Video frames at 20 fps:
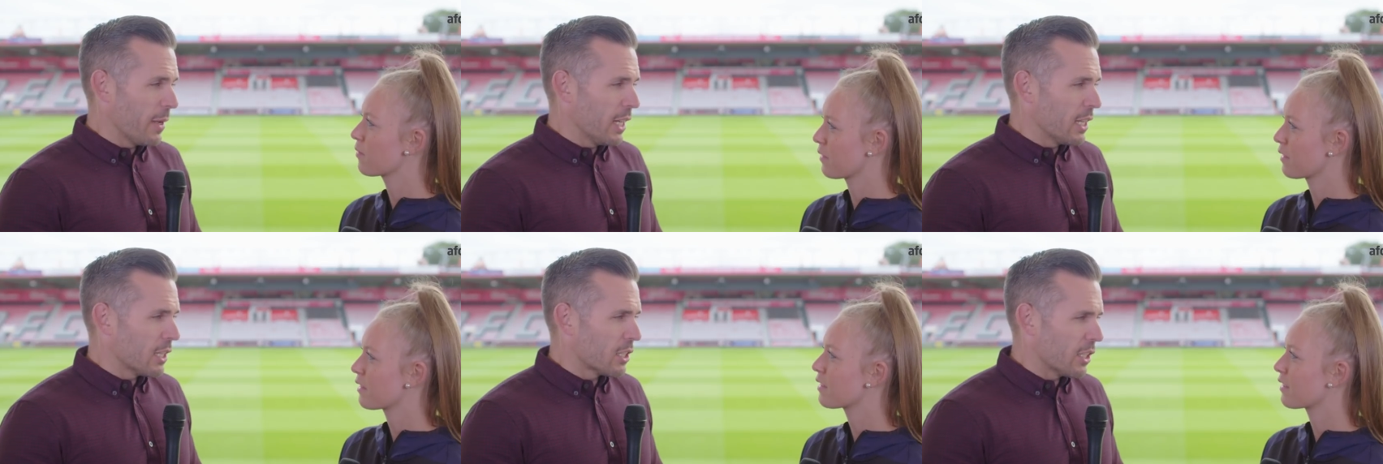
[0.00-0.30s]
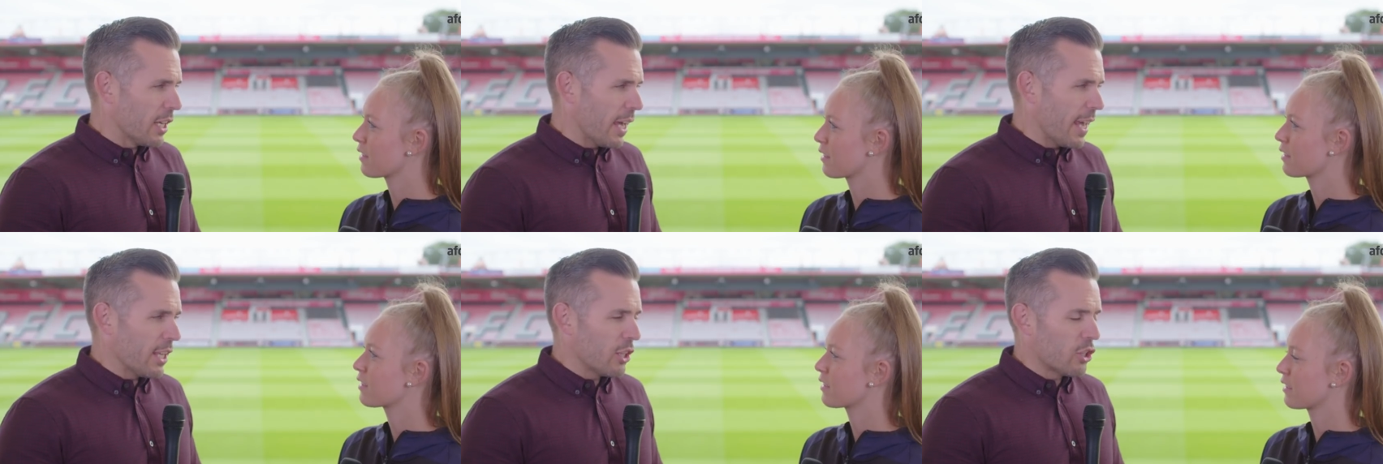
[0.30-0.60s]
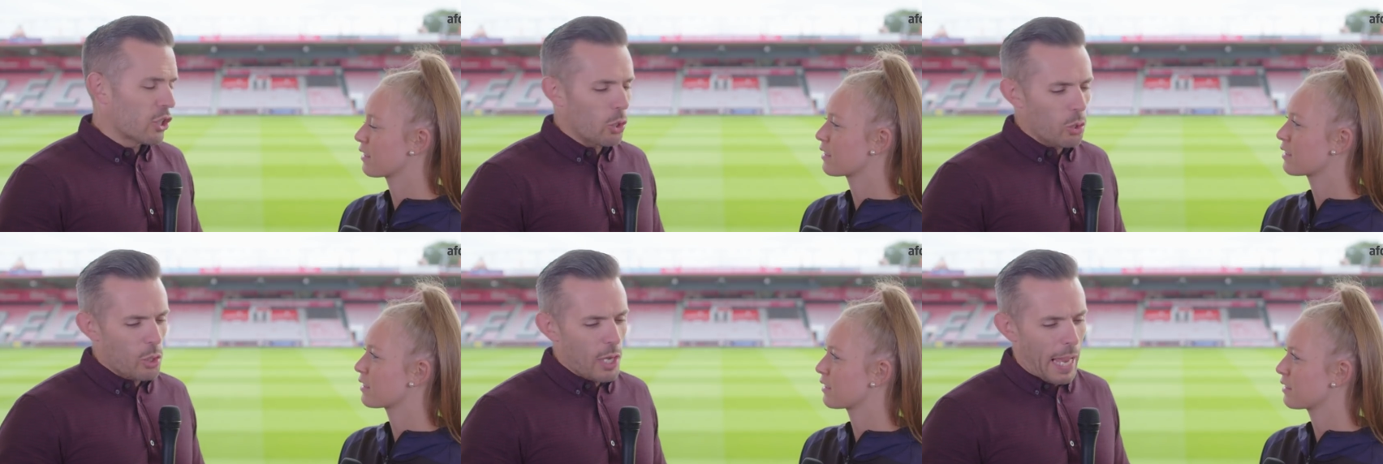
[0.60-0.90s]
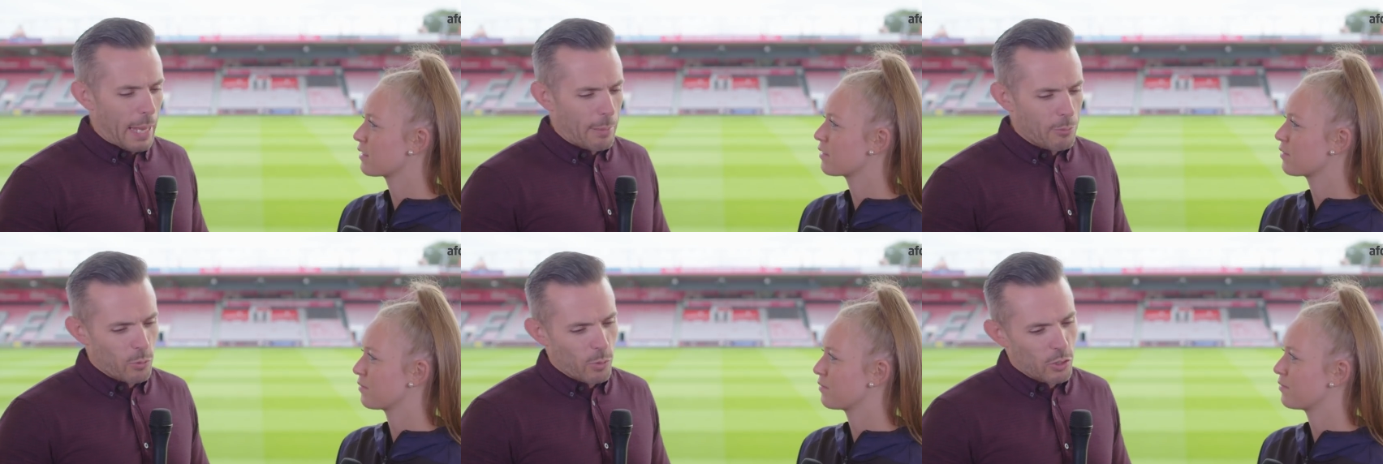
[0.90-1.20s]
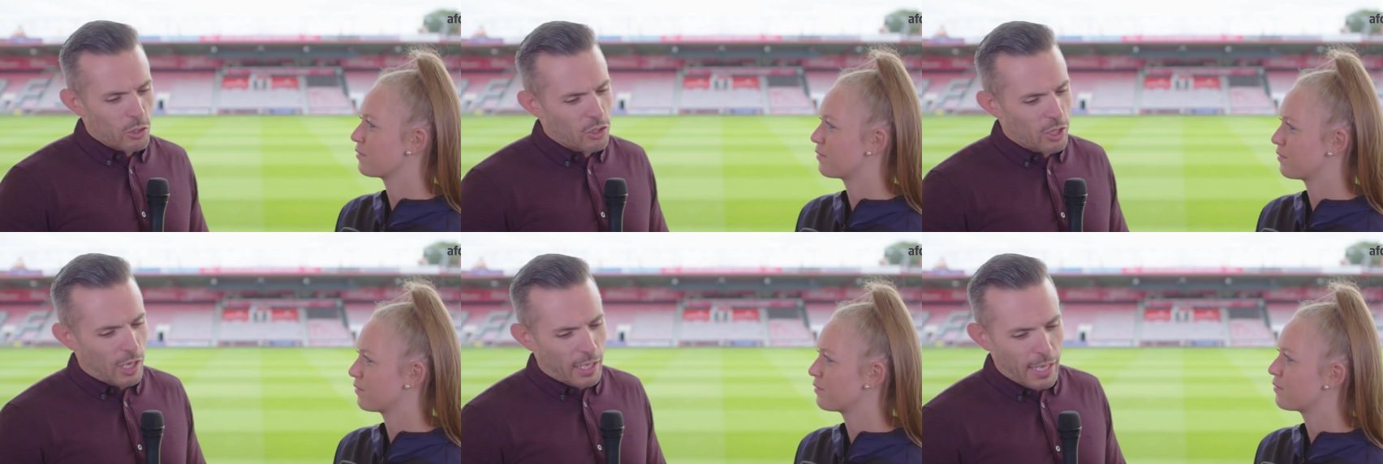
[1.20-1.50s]
Speaker 1: minutes in two games,
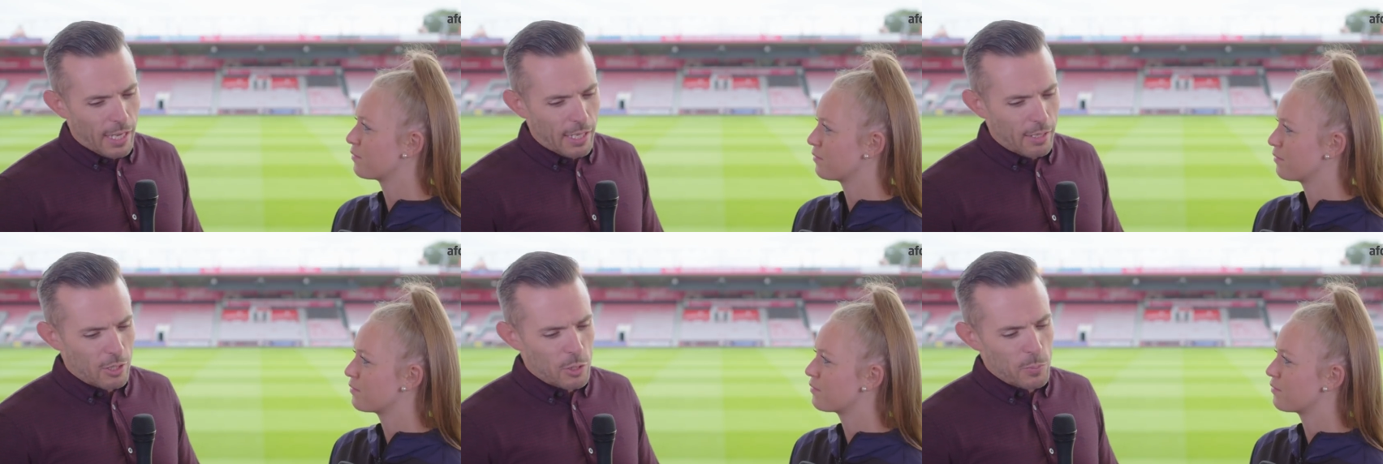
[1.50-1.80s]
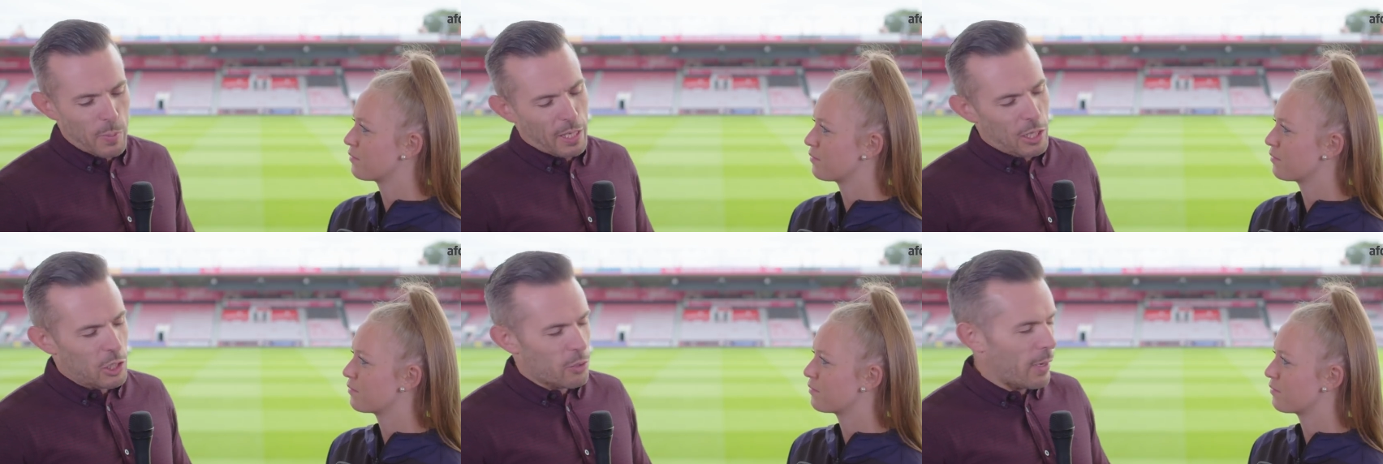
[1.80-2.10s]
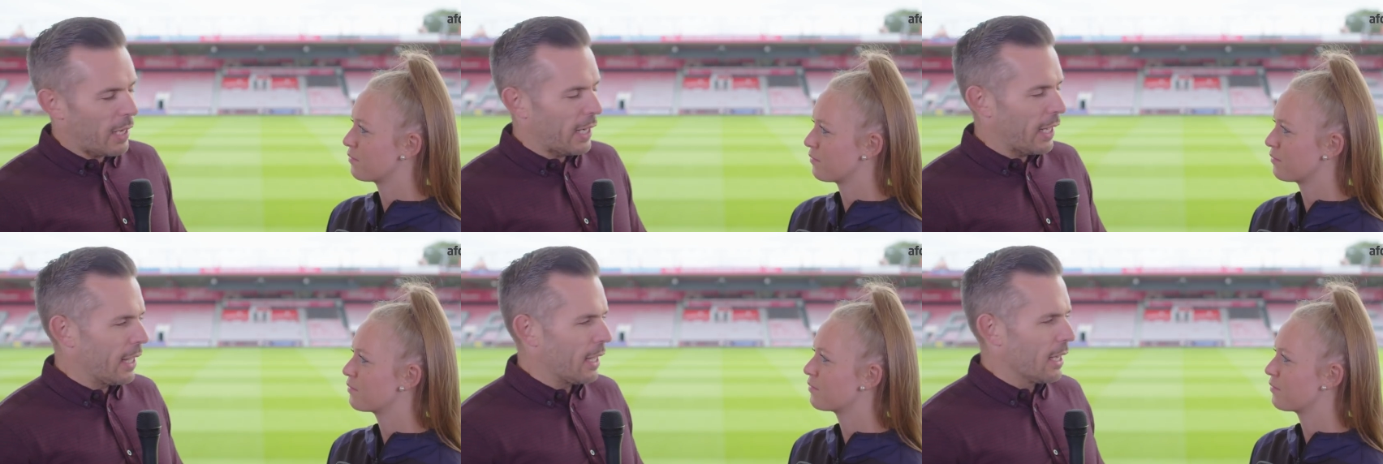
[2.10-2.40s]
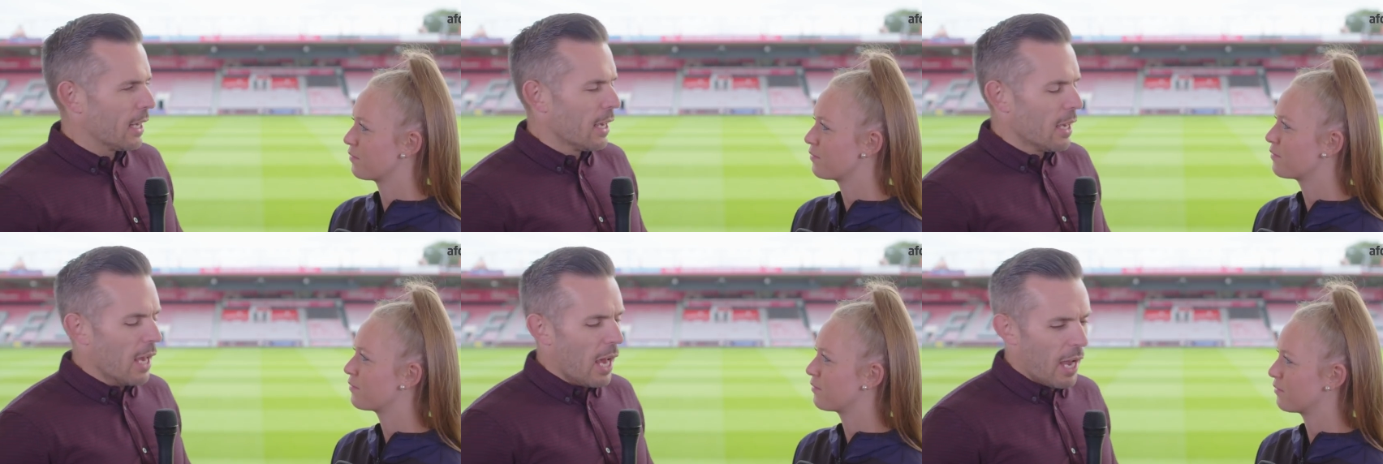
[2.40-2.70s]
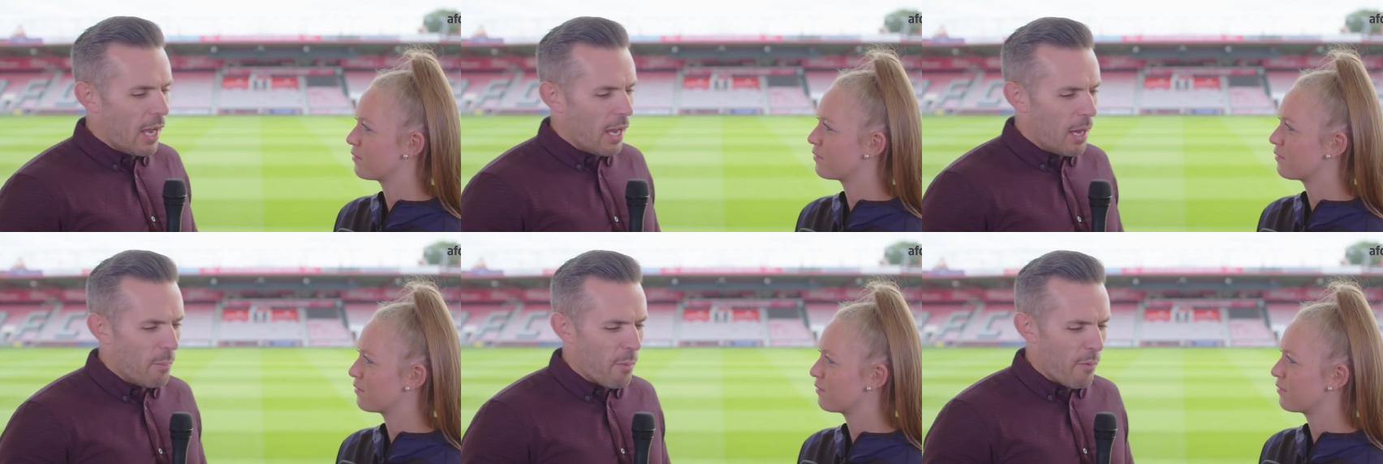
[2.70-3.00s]
which again, speaking to Eddie
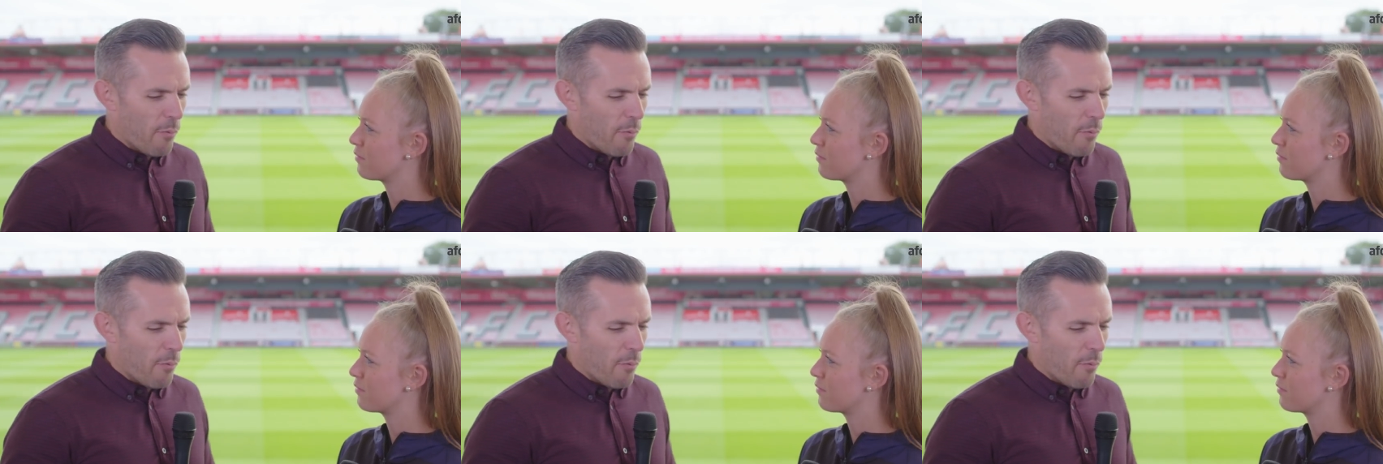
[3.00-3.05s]
uh,